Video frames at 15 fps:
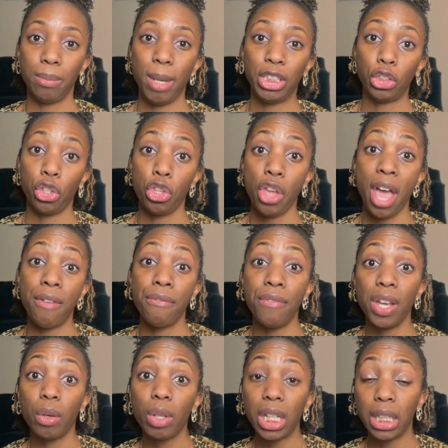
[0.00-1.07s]
Make sure that you have
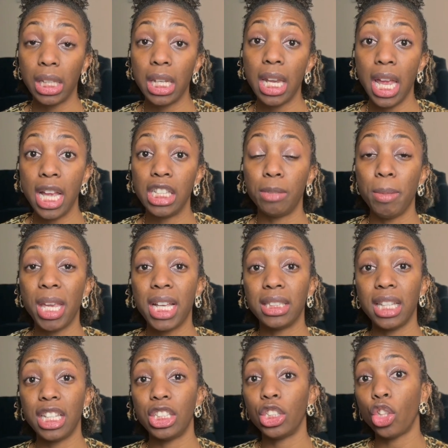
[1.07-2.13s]
very clean ends because
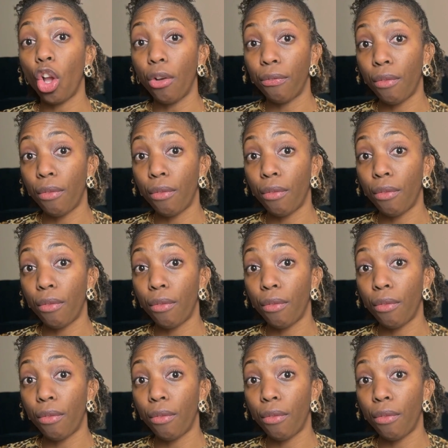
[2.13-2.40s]
they start